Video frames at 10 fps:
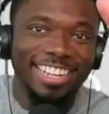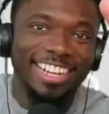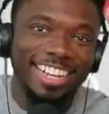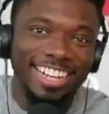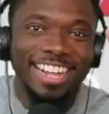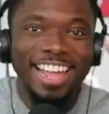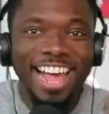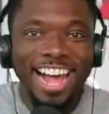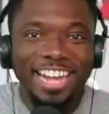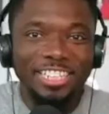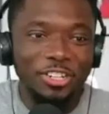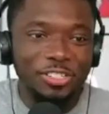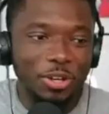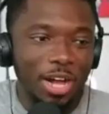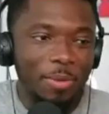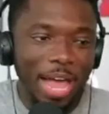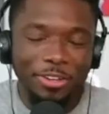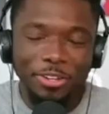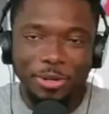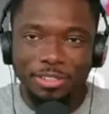All right, y'all. So, um, how you
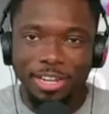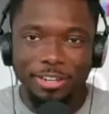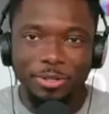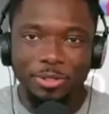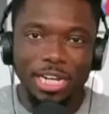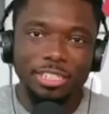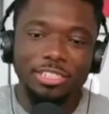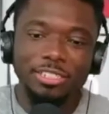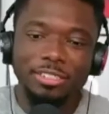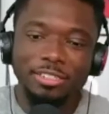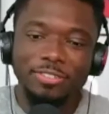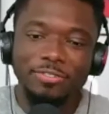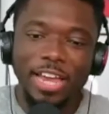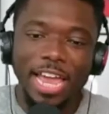doing? How you doing, Josh? I'm